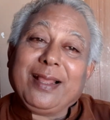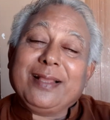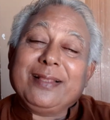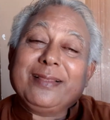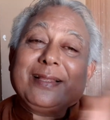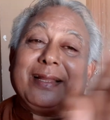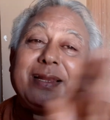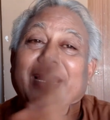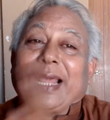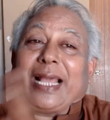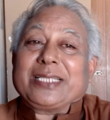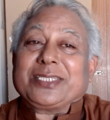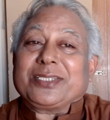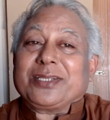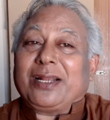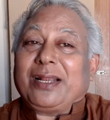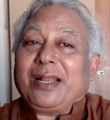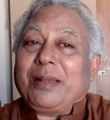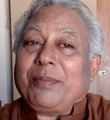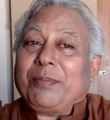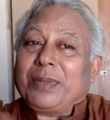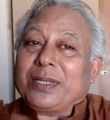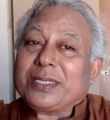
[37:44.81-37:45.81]
In the natural
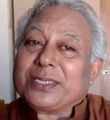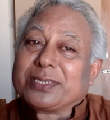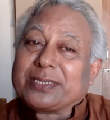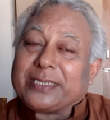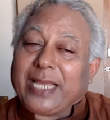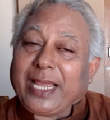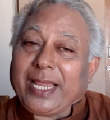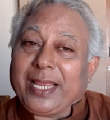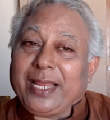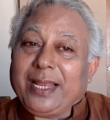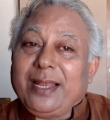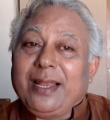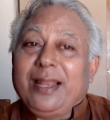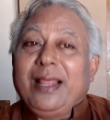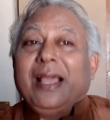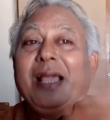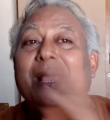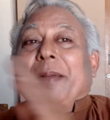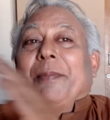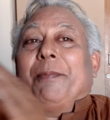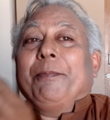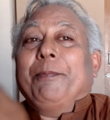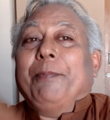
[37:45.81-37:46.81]
number style,
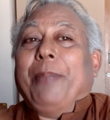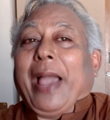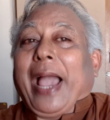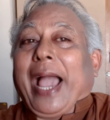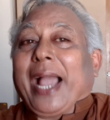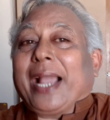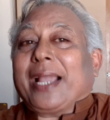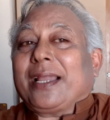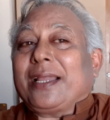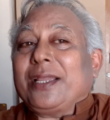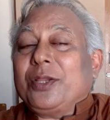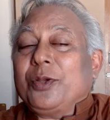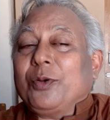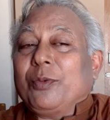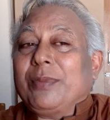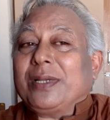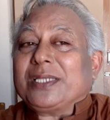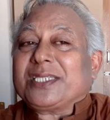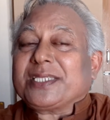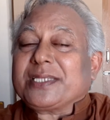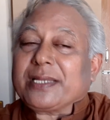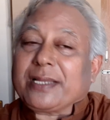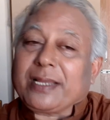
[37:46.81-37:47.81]
back you
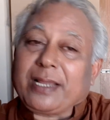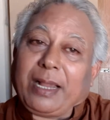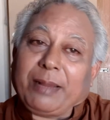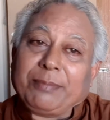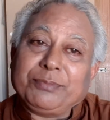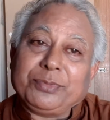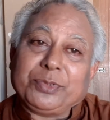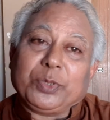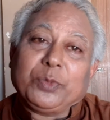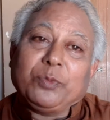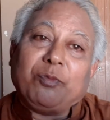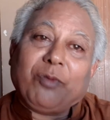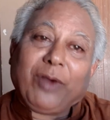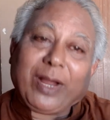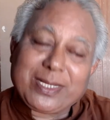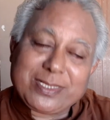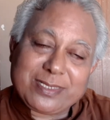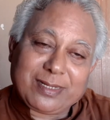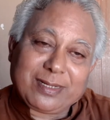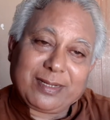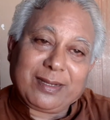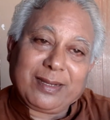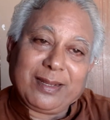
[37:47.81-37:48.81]
must come to
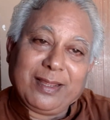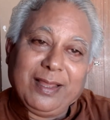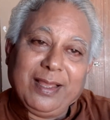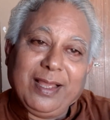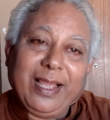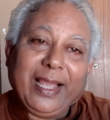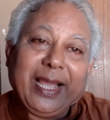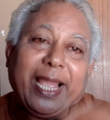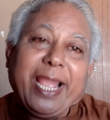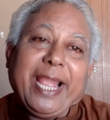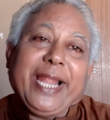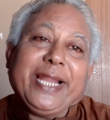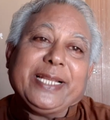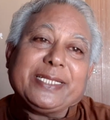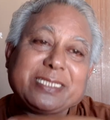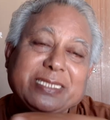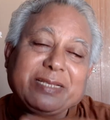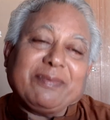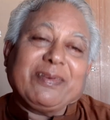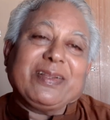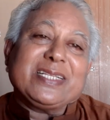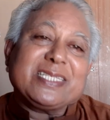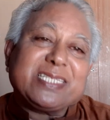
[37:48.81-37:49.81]
1. 8,
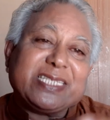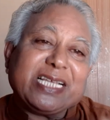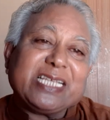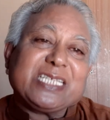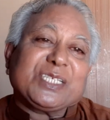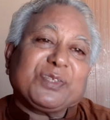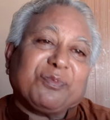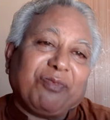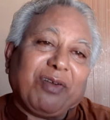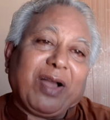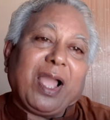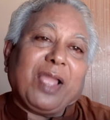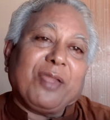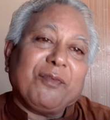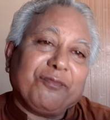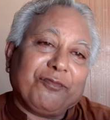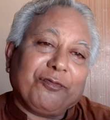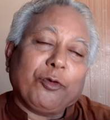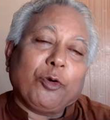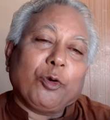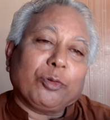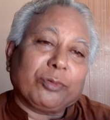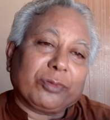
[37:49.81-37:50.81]
7, 6, 5,
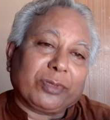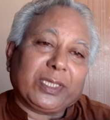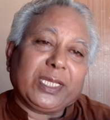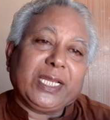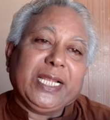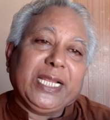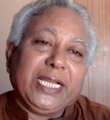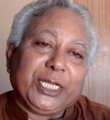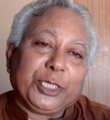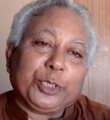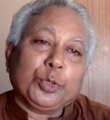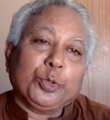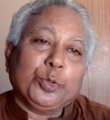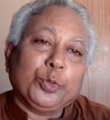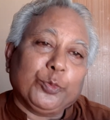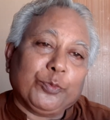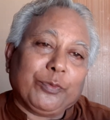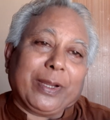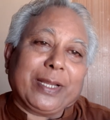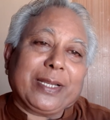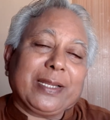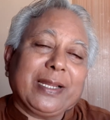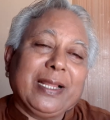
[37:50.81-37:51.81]
4, 3, 2,
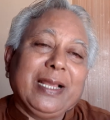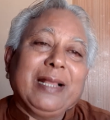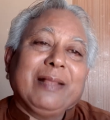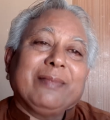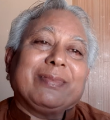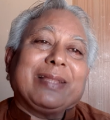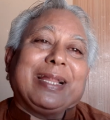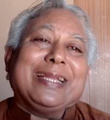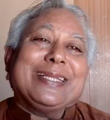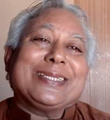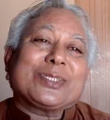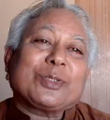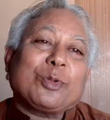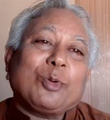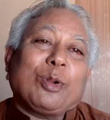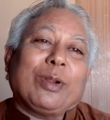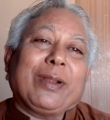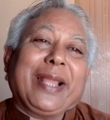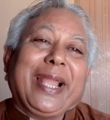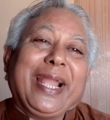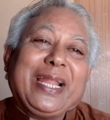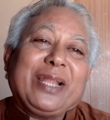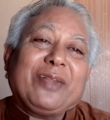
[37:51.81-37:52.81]
1. That is called
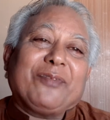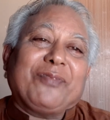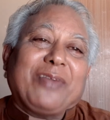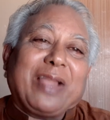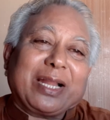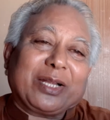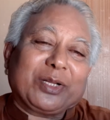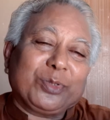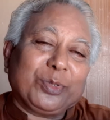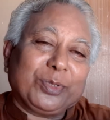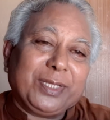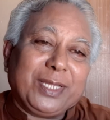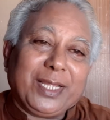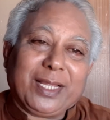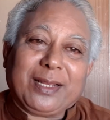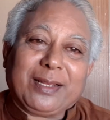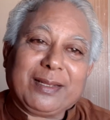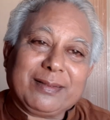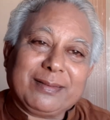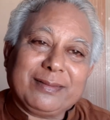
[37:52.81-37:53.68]
8 factorial.